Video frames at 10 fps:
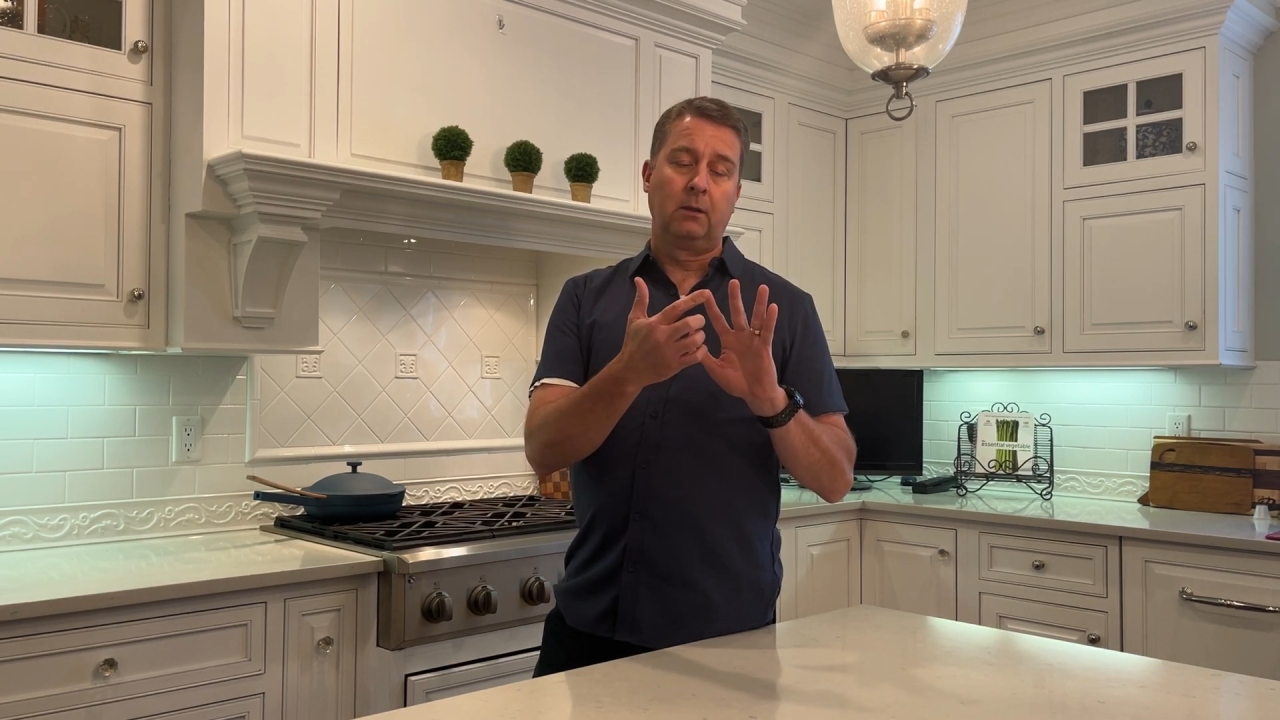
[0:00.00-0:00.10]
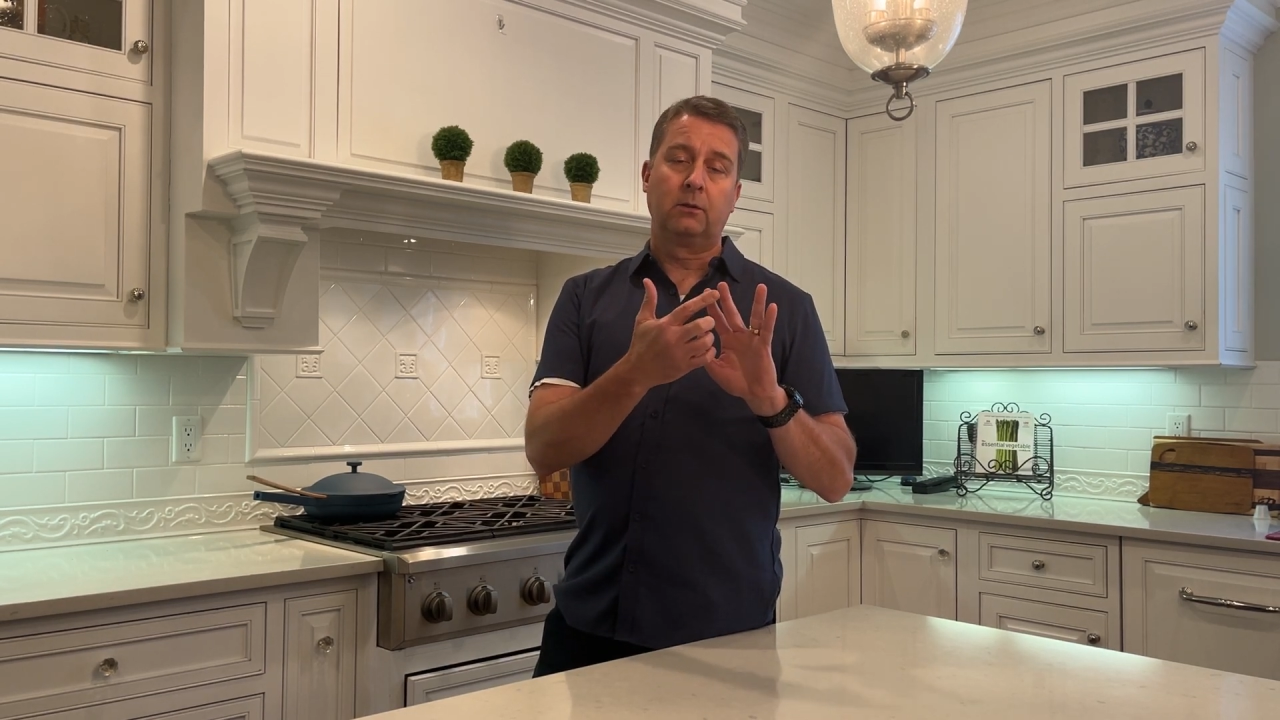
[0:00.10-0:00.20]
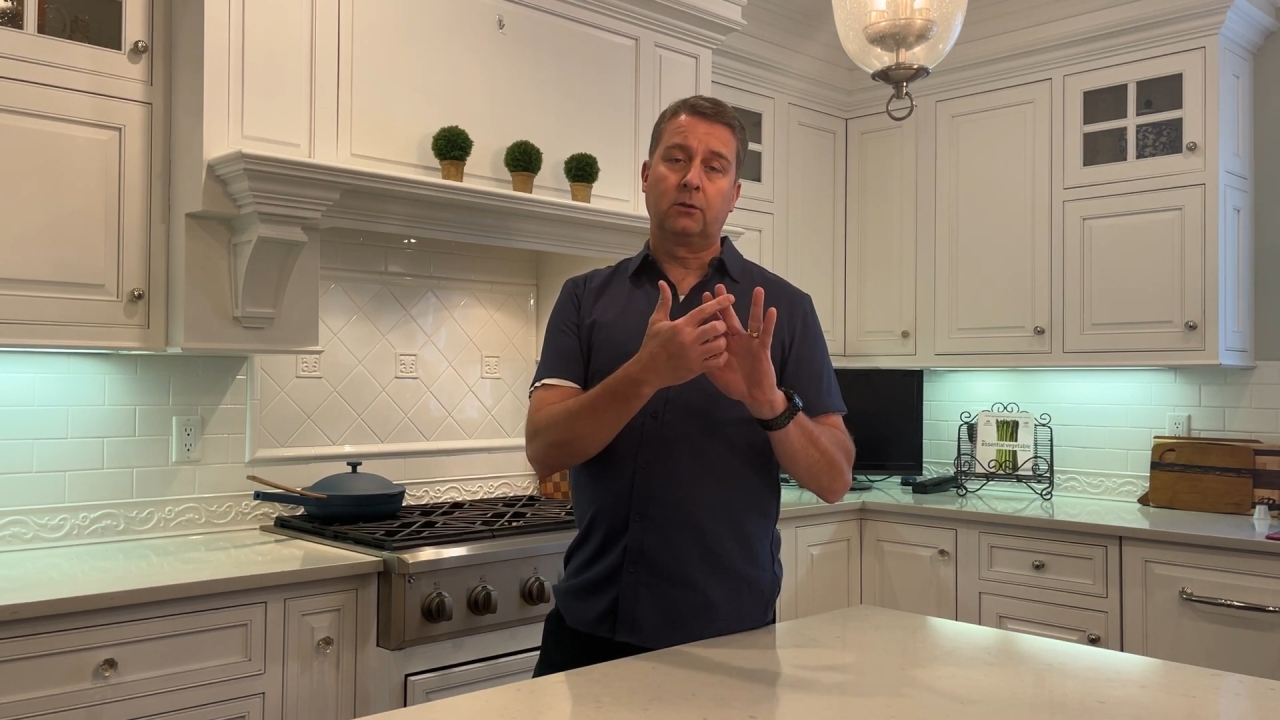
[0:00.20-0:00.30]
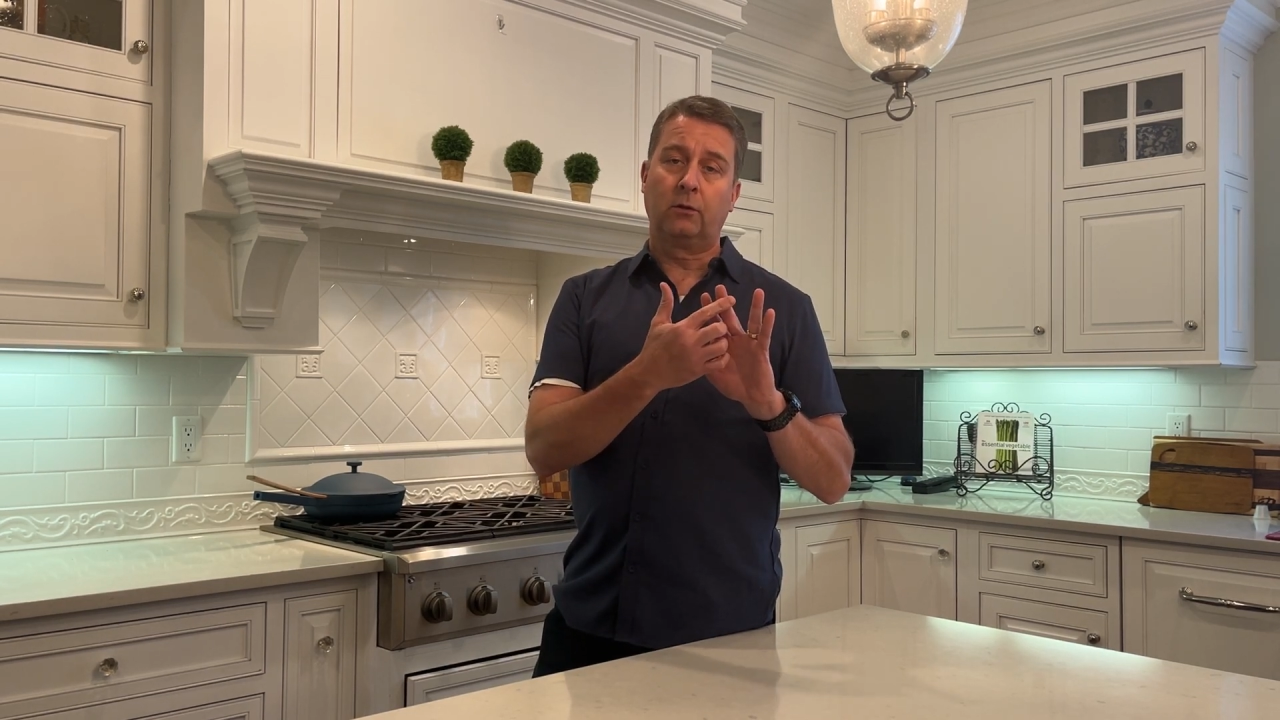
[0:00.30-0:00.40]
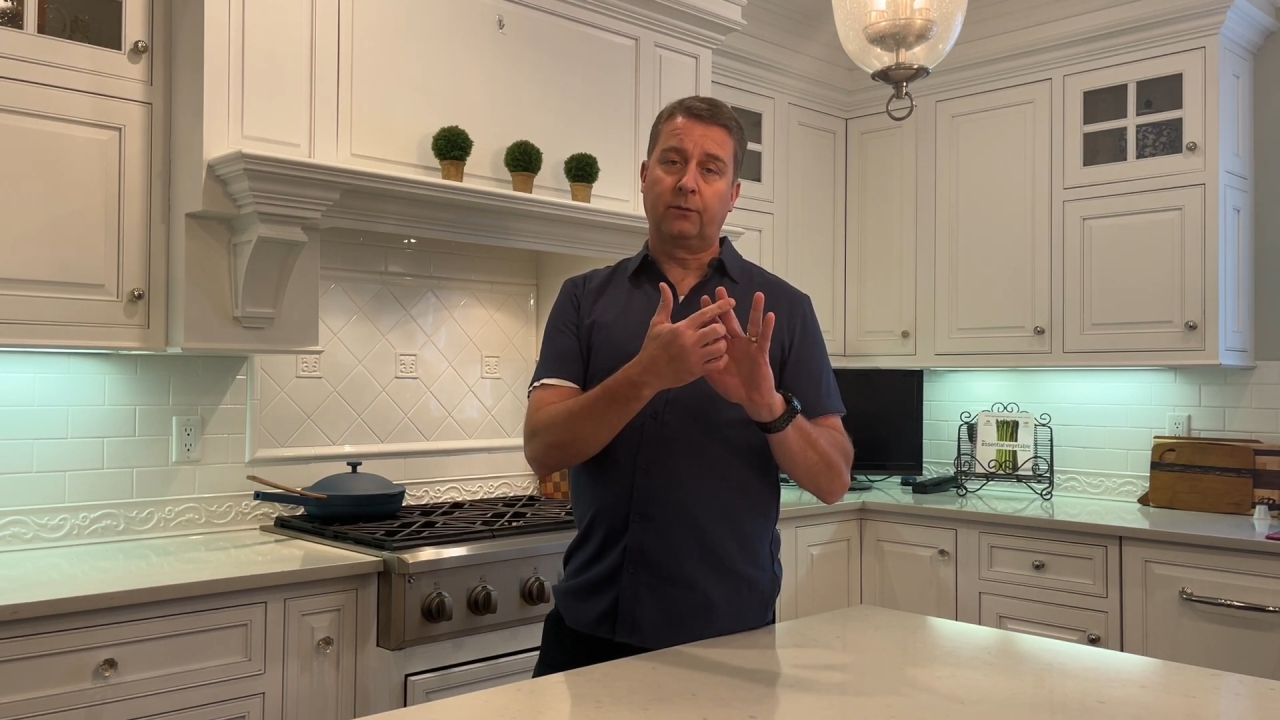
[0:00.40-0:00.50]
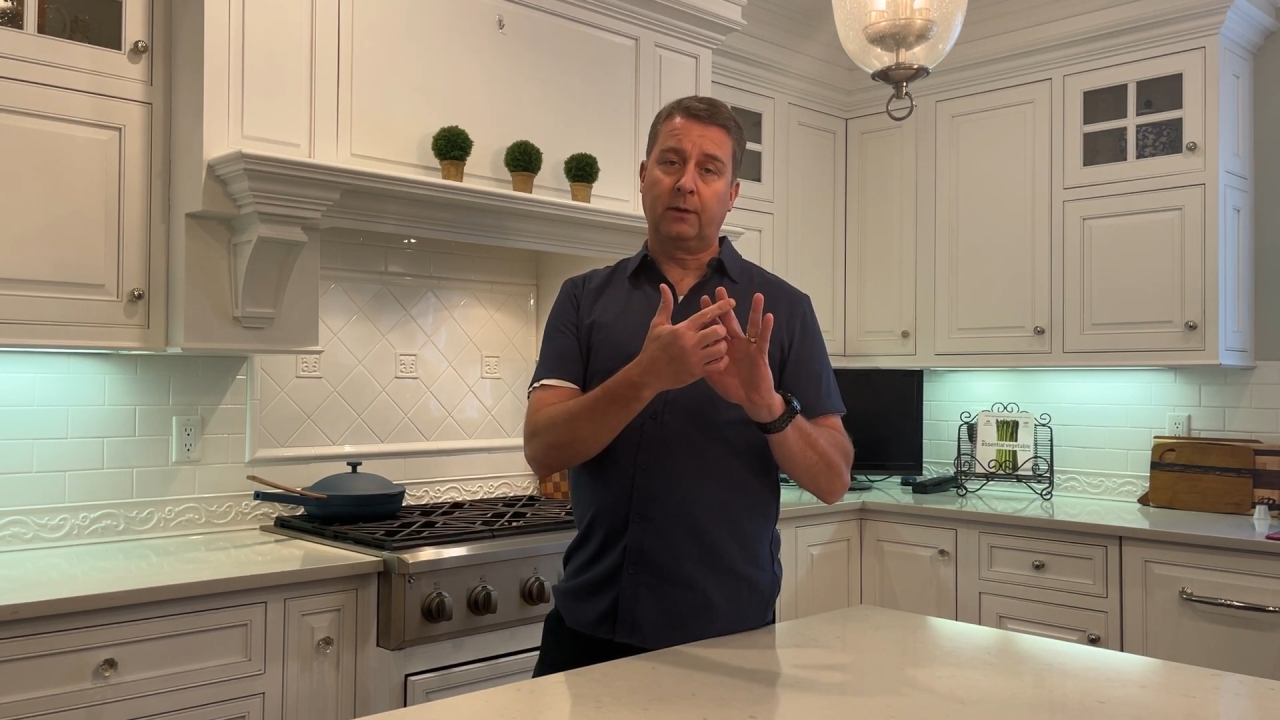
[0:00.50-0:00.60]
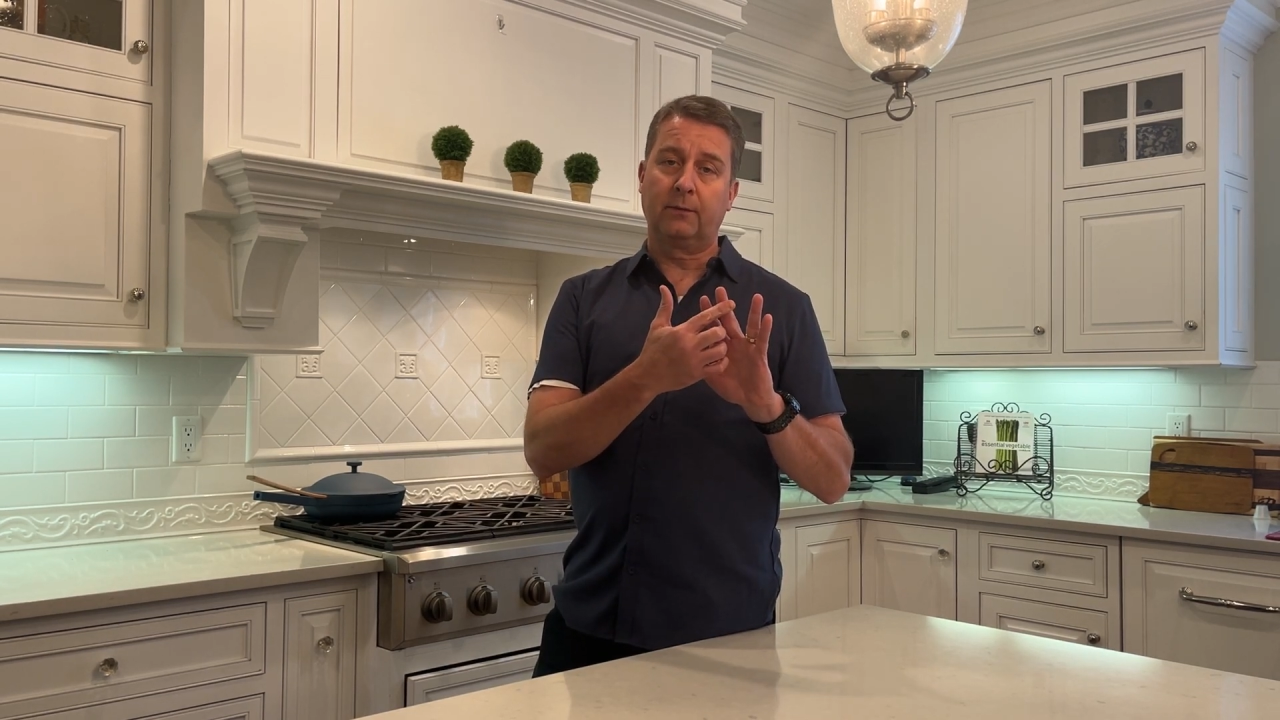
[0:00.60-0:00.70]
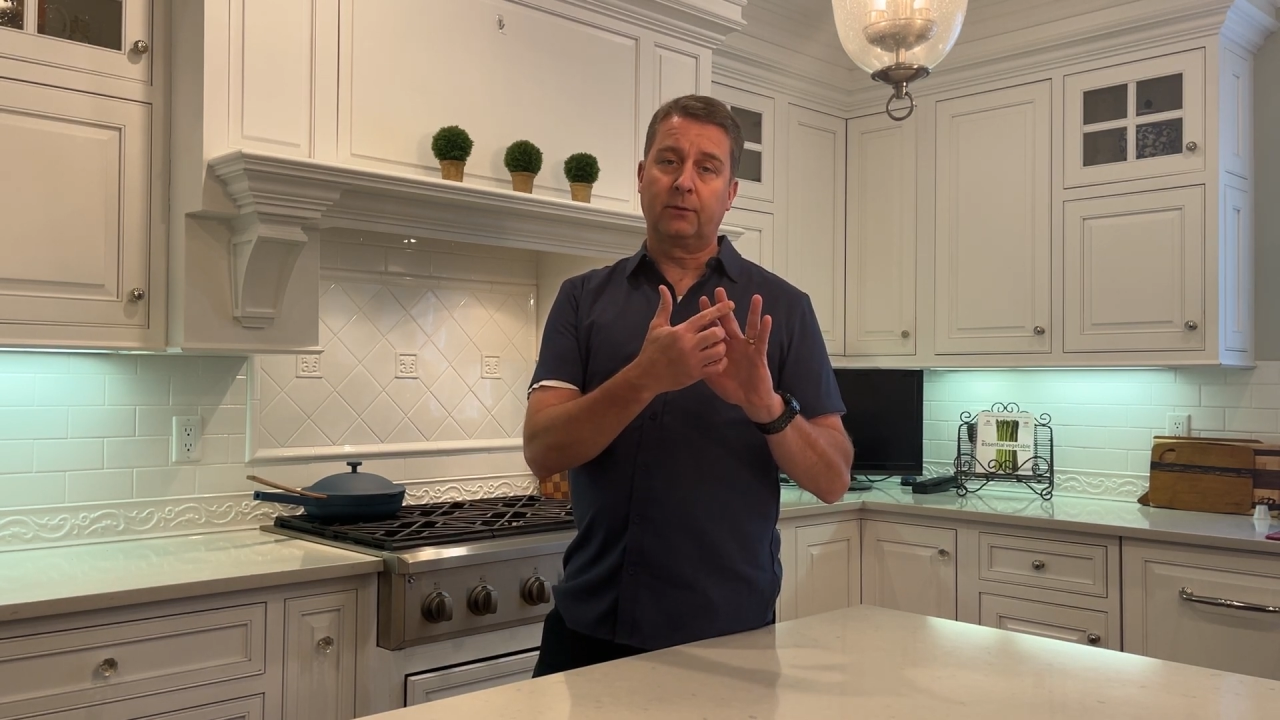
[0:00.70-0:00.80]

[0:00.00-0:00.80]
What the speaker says: Zofran